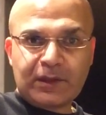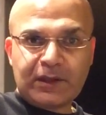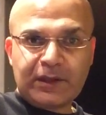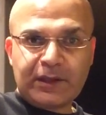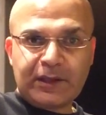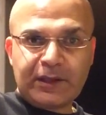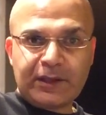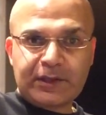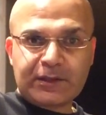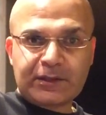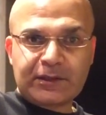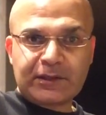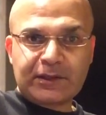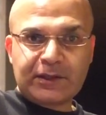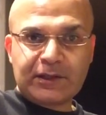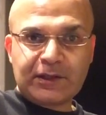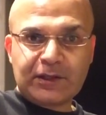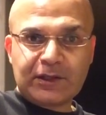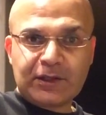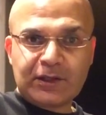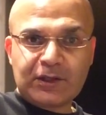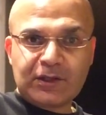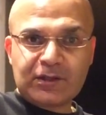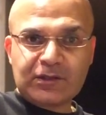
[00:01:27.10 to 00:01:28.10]
It
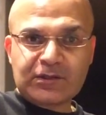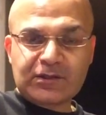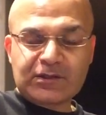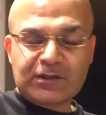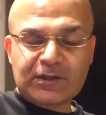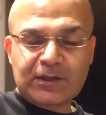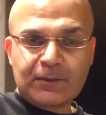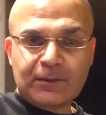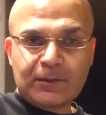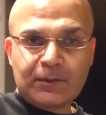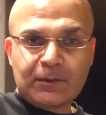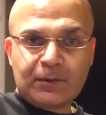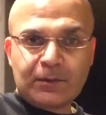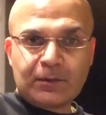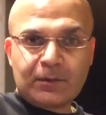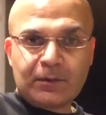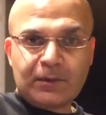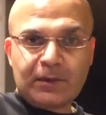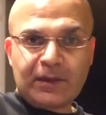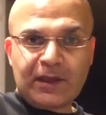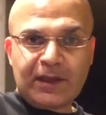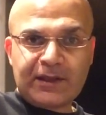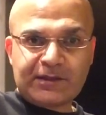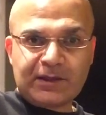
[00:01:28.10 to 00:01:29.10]

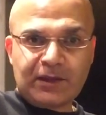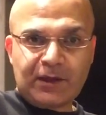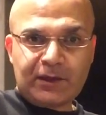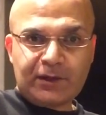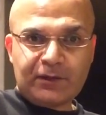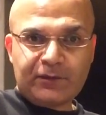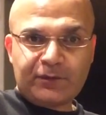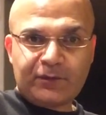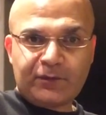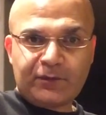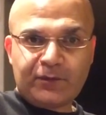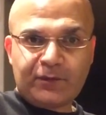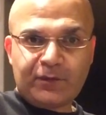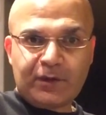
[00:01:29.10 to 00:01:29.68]
has a lot of